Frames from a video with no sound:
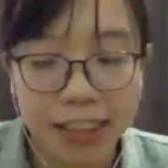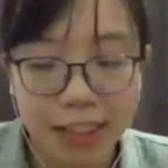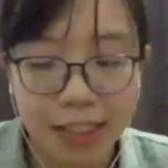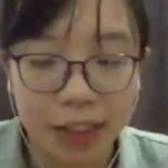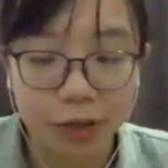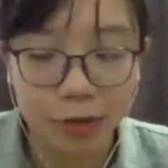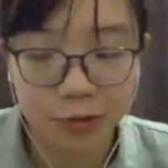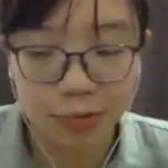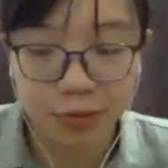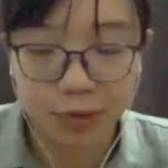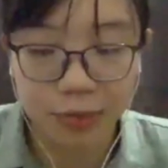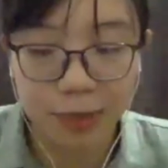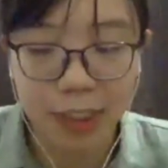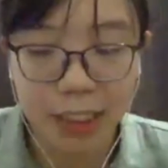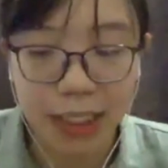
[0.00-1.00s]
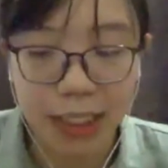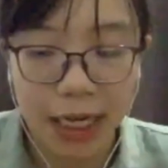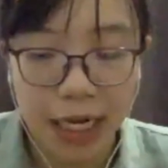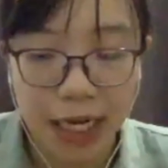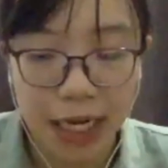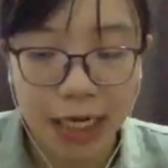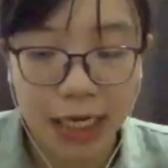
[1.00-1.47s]
essential role in
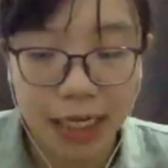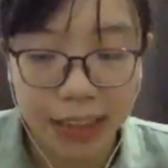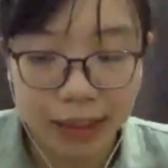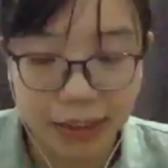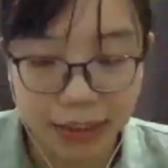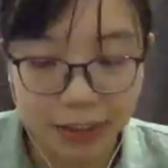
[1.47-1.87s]
head and neck cancer